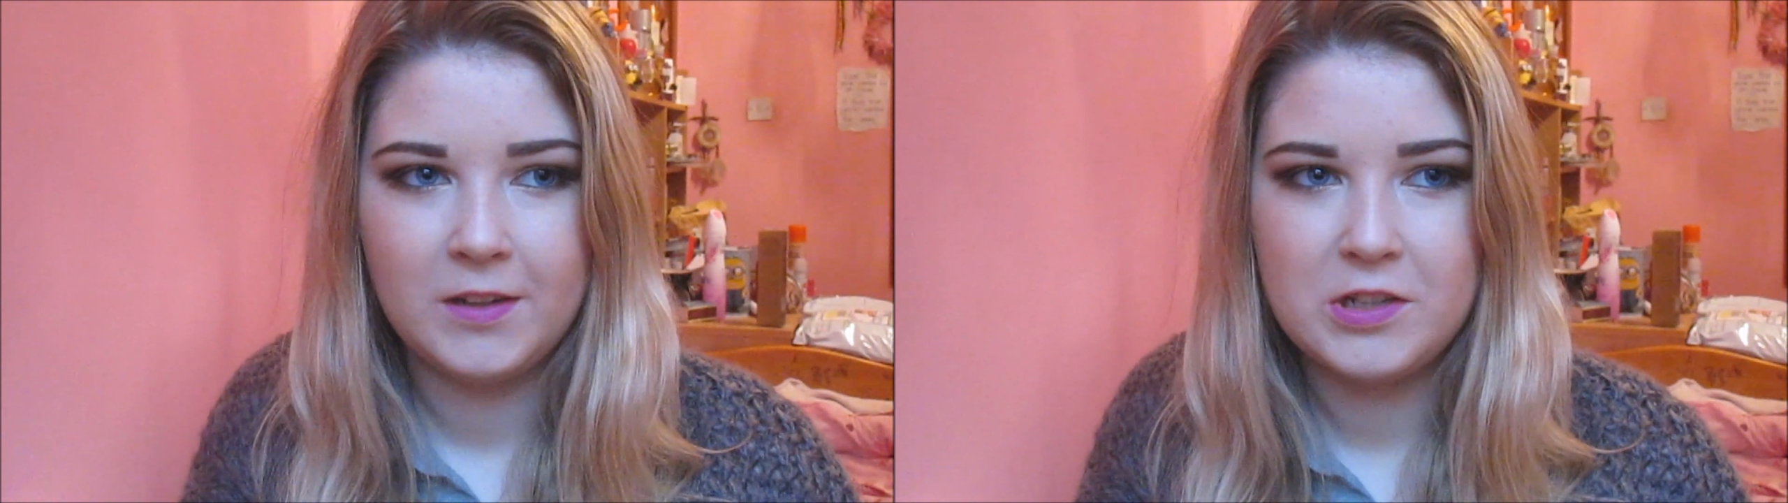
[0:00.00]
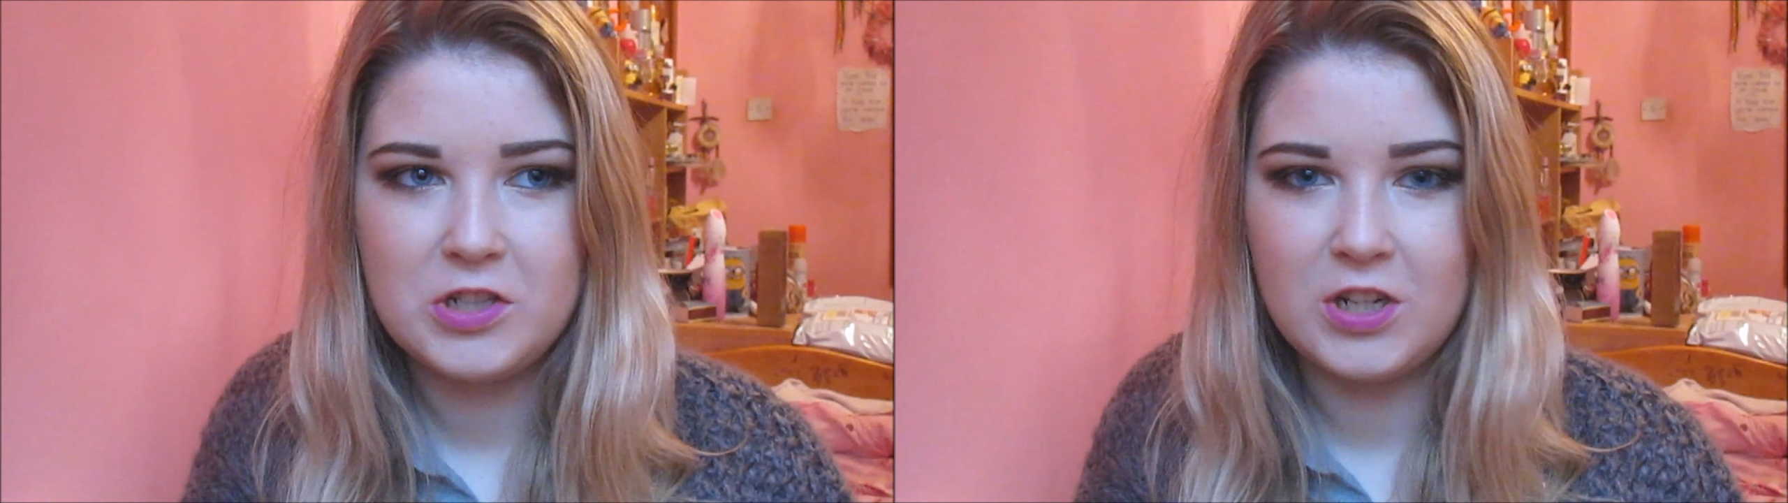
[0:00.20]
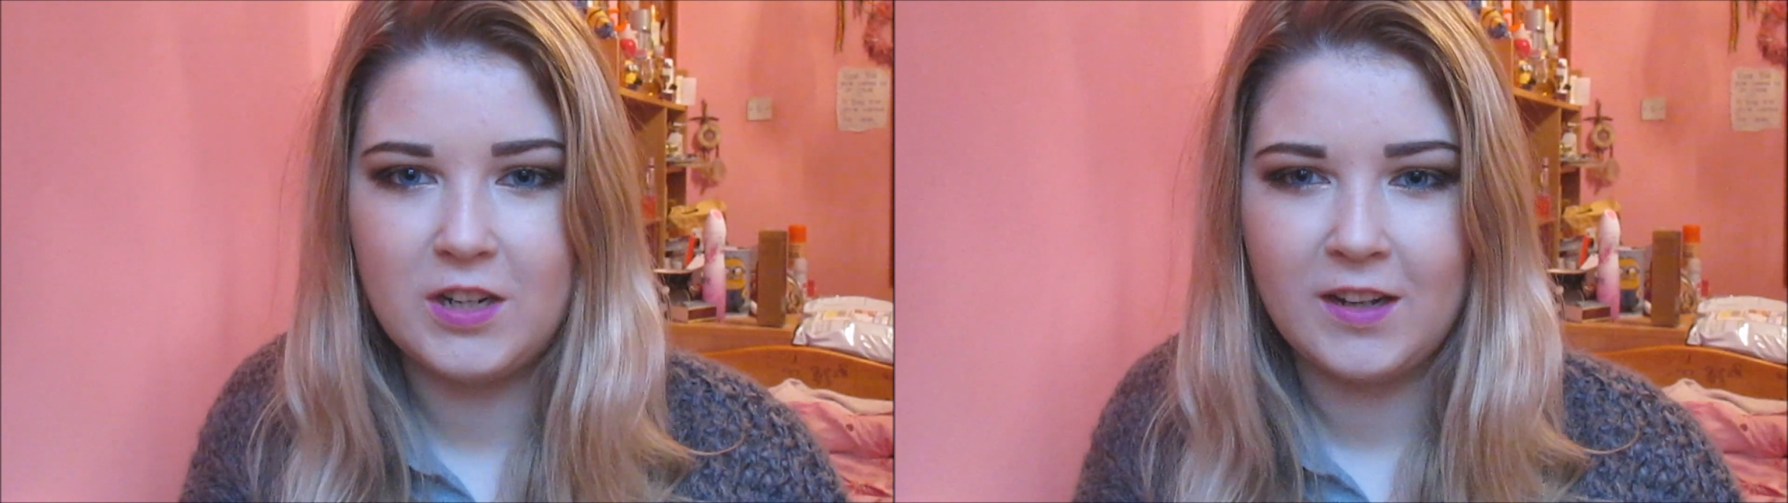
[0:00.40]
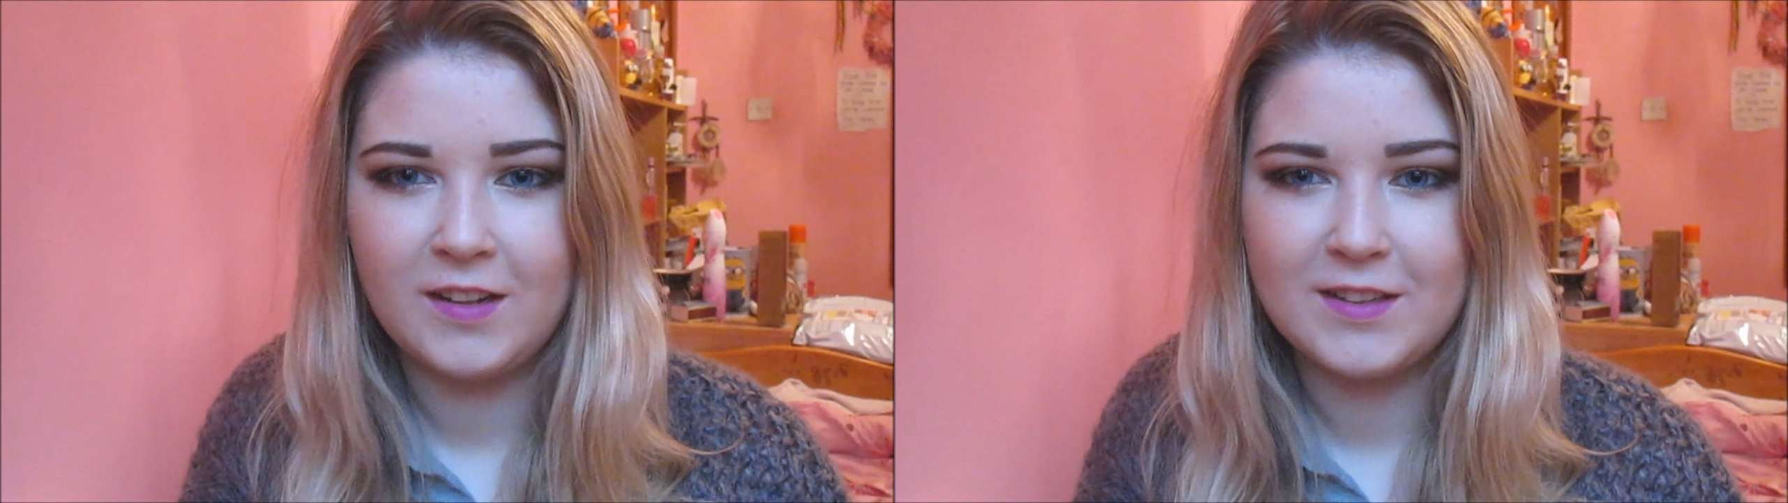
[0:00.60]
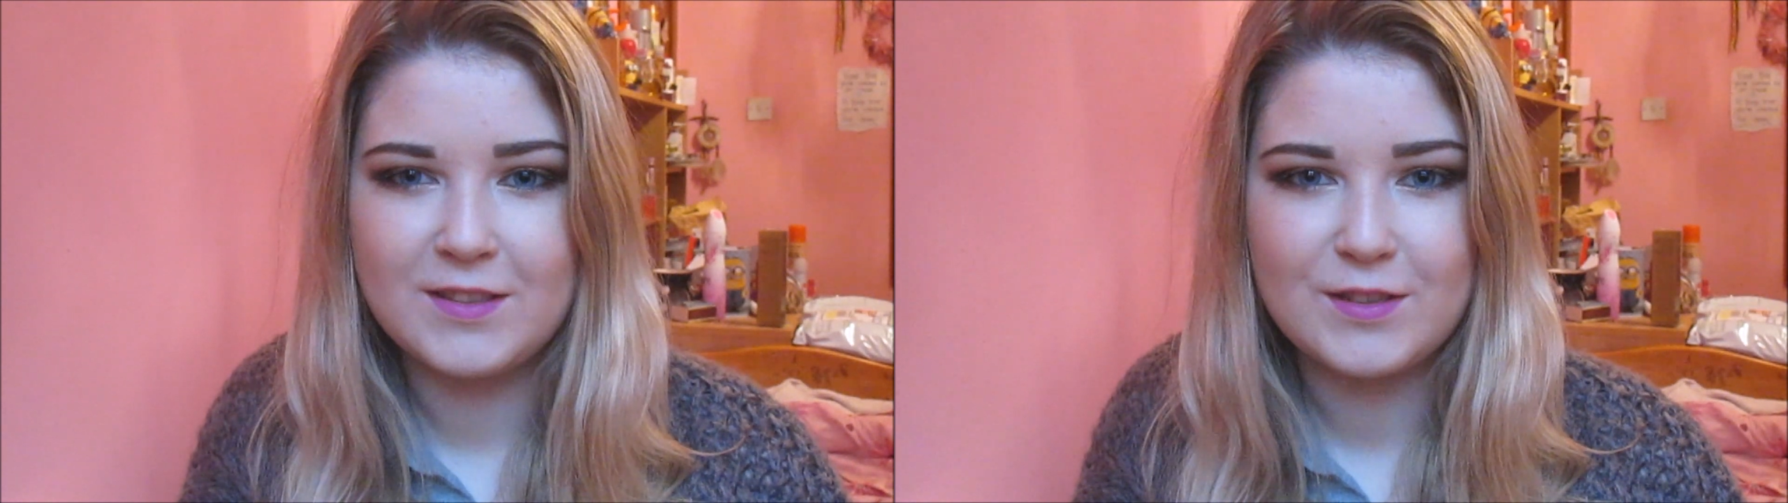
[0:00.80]
Sheena,
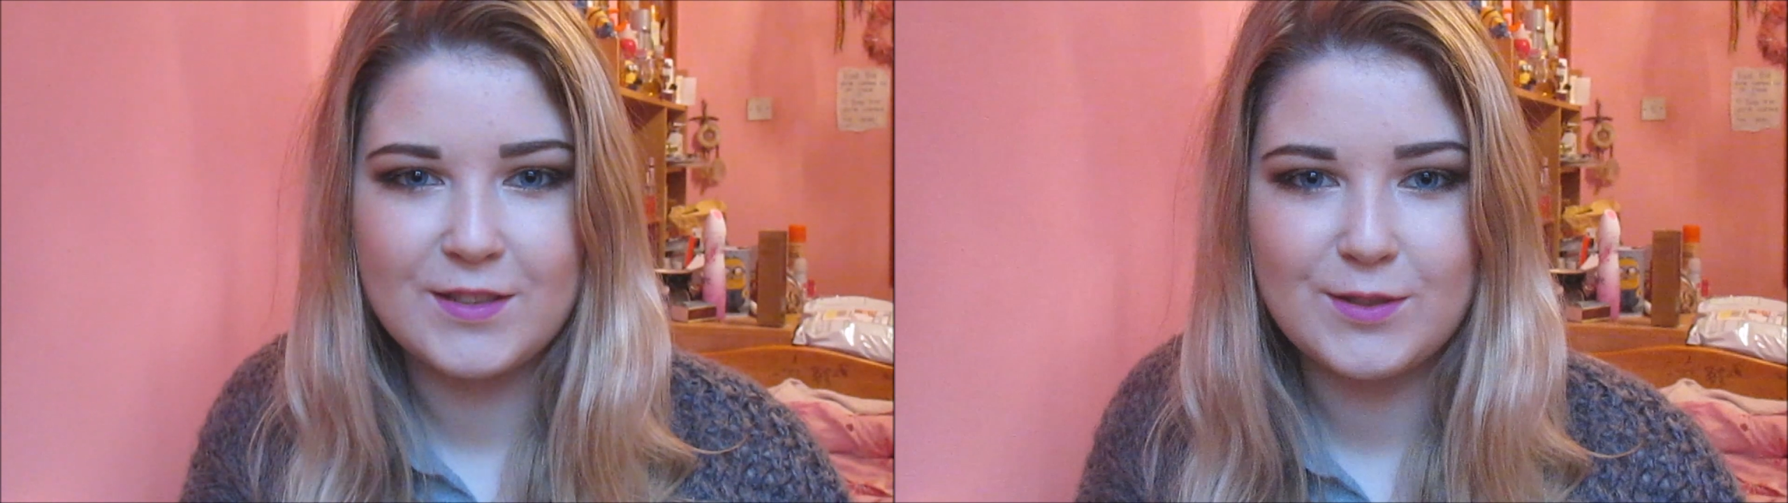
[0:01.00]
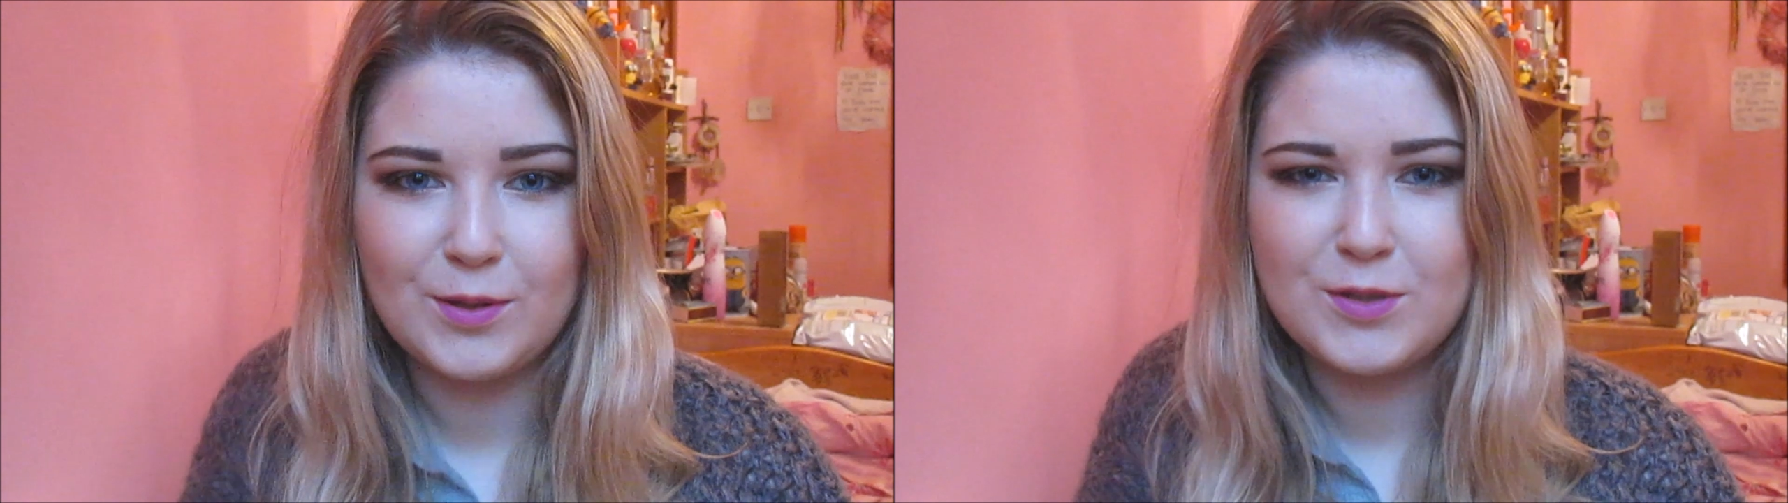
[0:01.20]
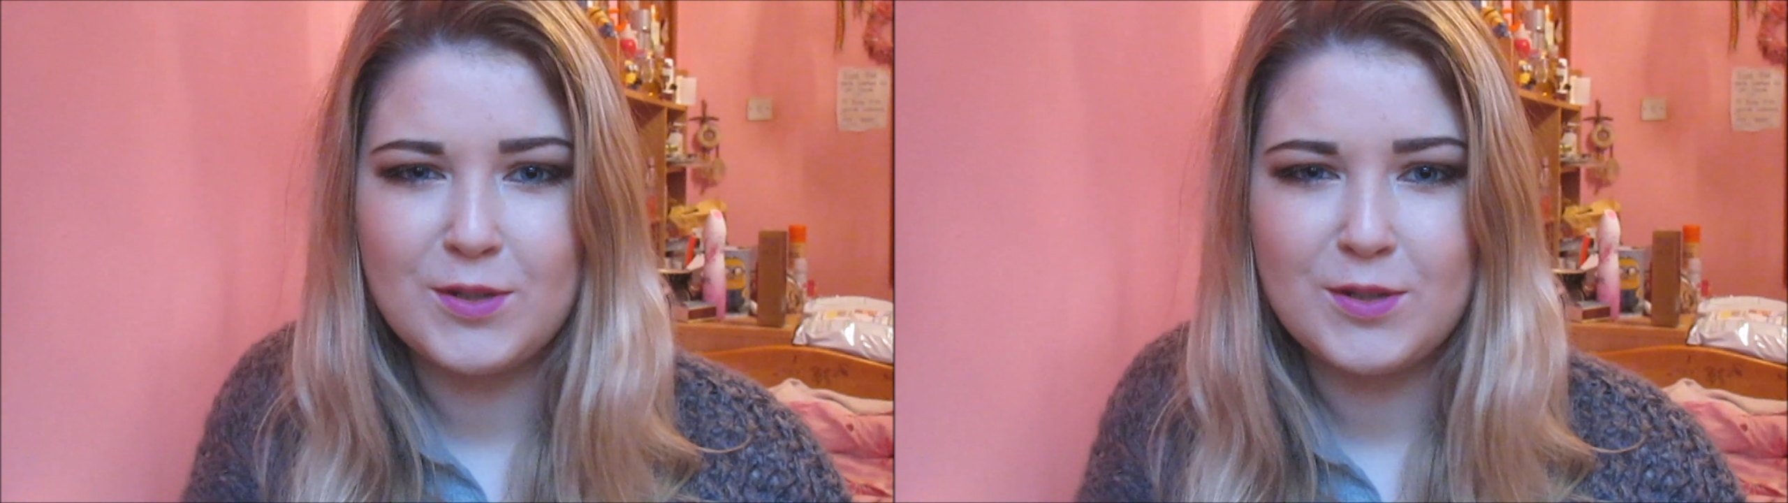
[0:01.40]
it's such